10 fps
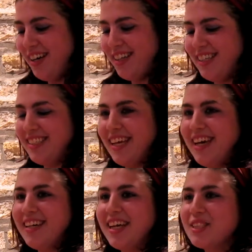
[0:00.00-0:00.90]
This
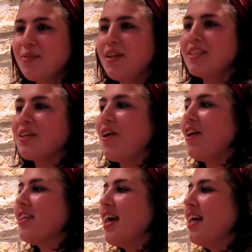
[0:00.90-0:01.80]
uh, next one is
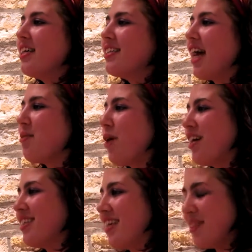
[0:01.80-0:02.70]
called Sidewalk
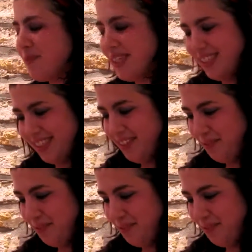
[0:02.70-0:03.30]
Sentiments.